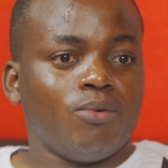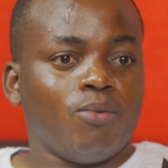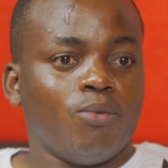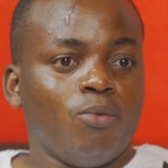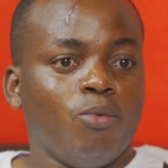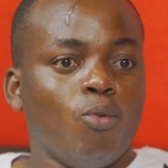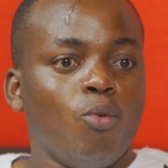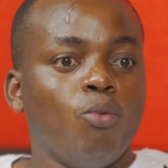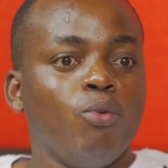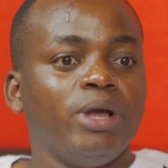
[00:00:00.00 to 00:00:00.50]

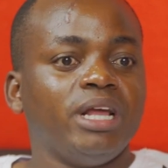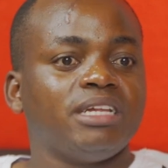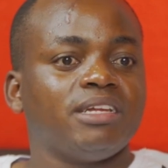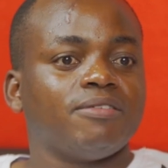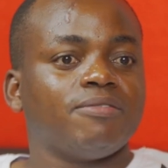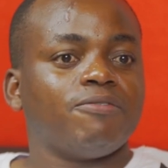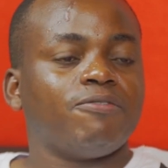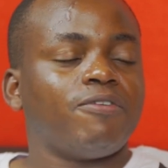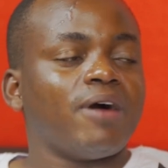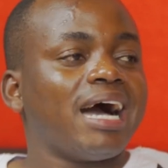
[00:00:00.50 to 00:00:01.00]

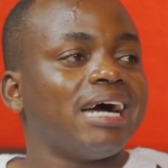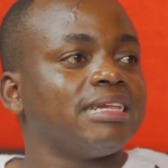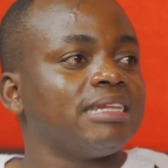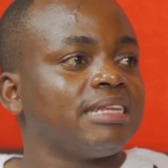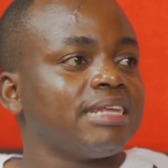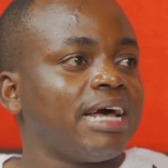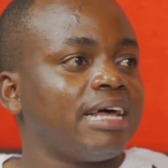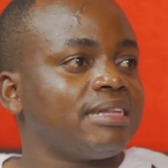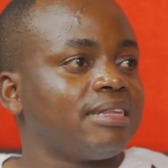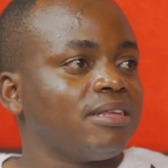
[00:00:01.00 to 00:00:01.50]
which
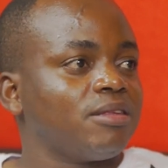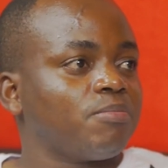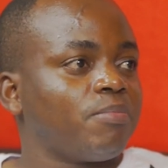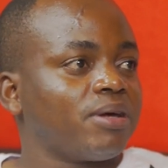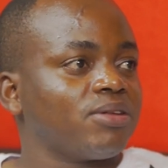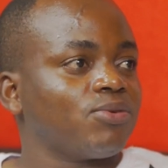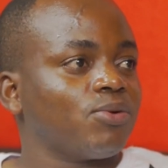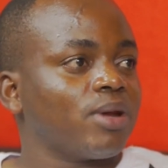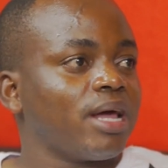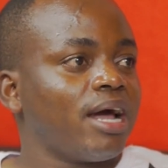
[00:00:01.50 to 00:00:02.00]
funds has this
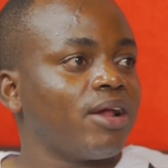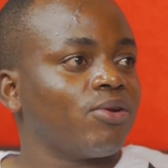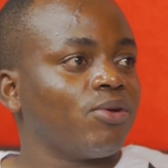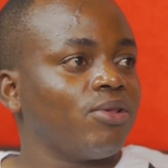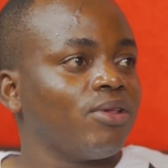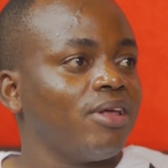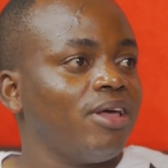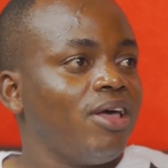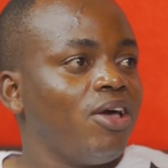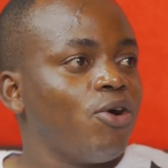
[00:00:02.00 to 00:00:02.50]
person
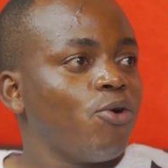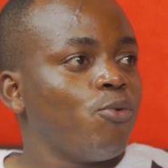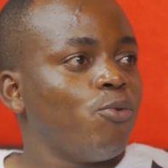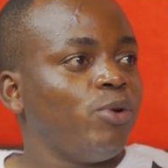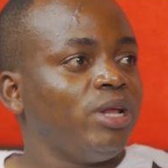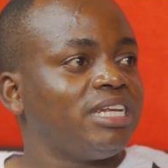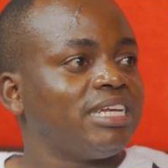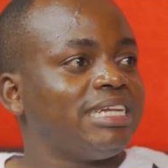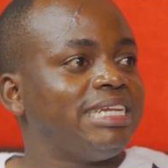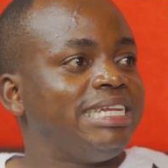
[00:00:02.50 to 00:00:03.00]
handled?
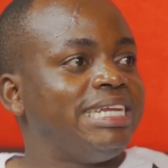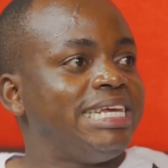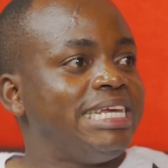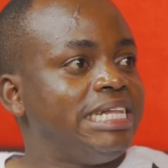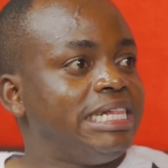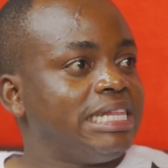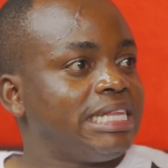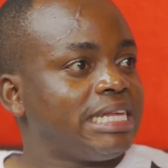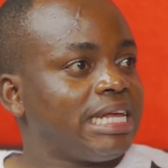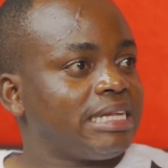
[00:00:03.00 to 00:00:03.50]
Which
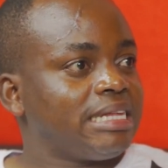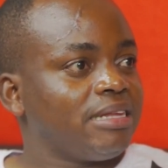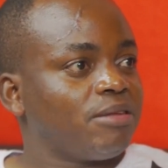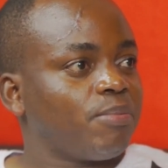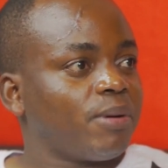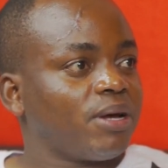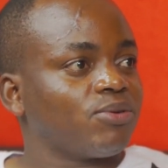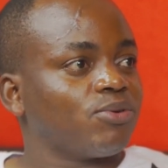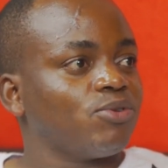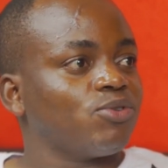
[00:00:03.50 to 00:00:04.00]
deals has this
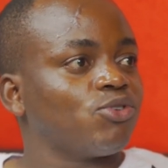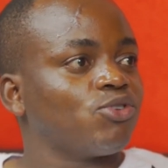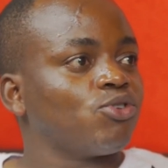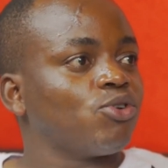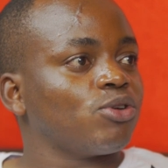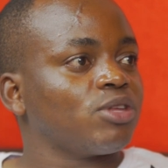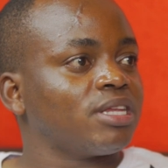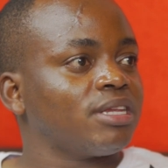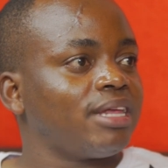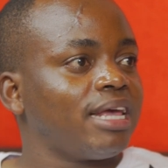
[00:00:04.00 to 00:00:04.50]
person
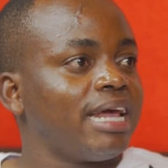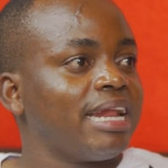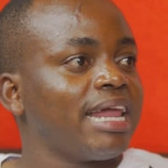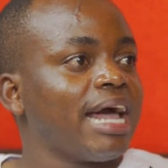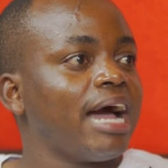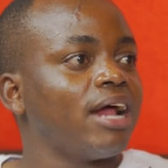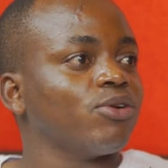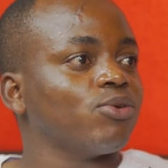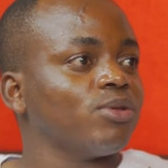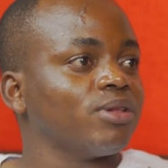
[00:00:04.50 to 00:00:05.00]
sourced and
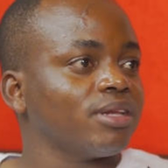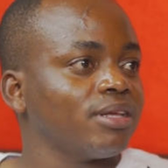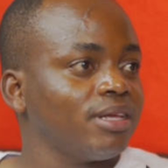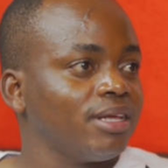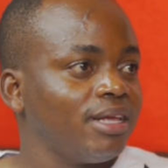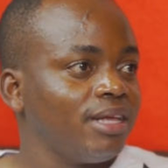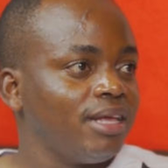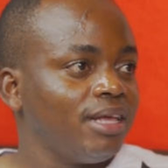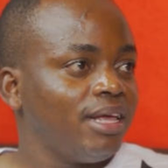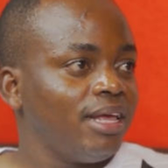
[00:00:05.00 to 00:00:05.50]
handled?
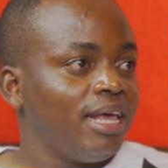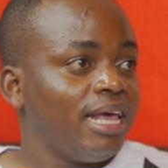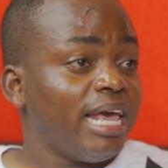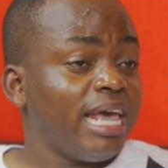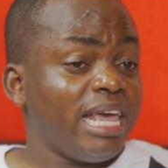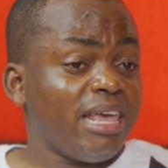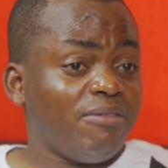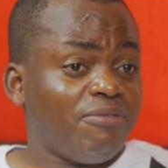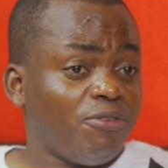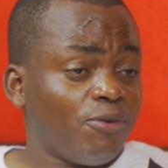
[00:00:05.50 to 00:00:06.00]

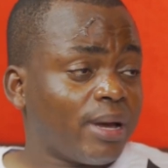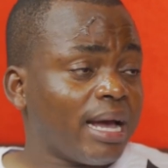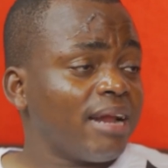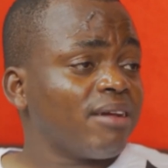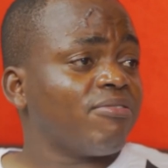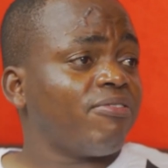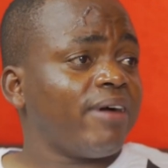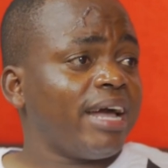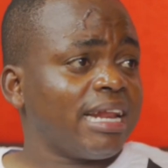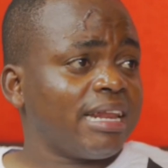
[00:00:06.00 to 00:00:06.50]
If you can't
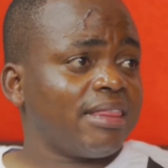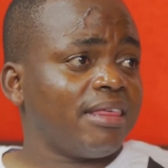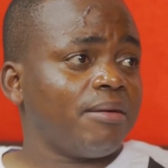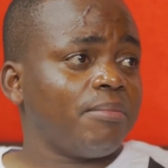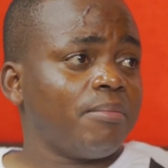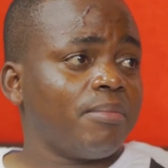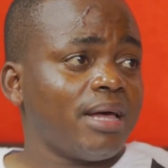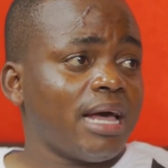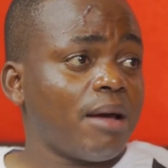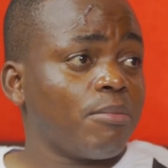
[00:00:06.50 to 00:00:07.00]
find
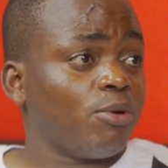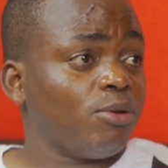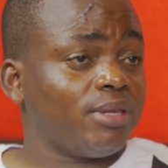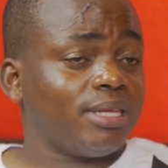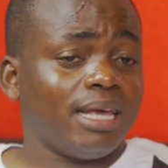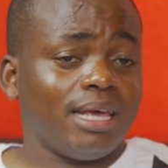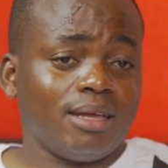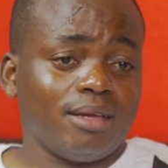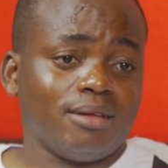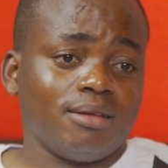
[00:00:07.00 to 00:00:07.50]
them, I'm not
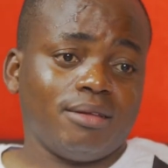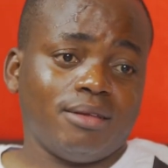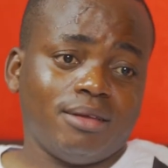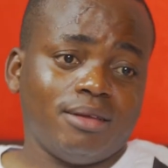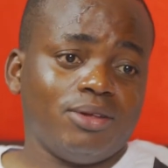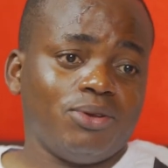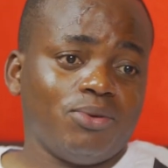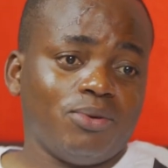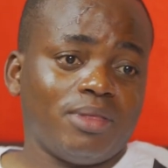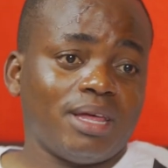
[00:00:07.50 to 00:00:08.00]
saying,
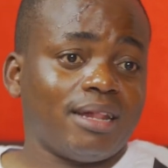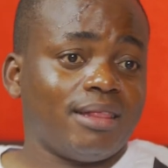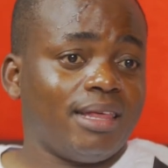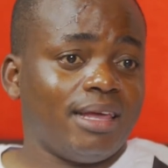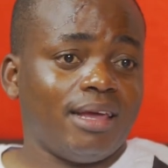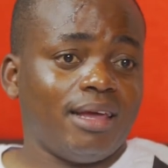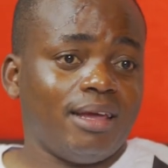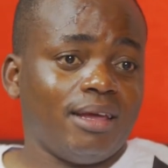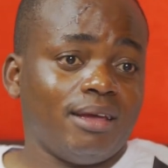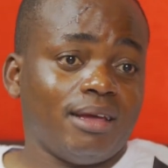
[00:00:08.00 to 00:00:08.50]
that
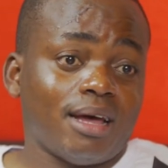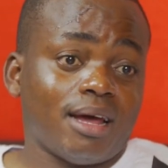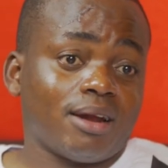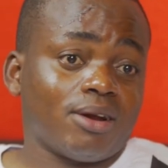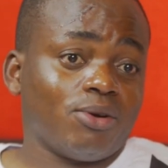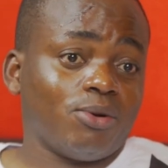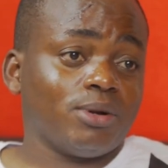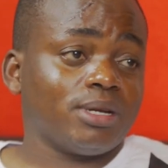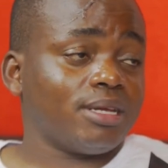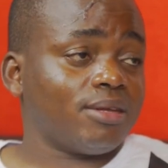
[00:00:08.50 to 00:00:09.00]
they are
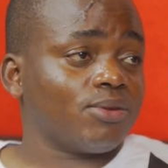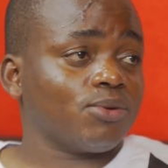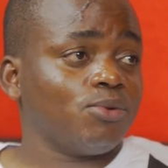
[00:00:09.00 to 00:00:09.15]
not as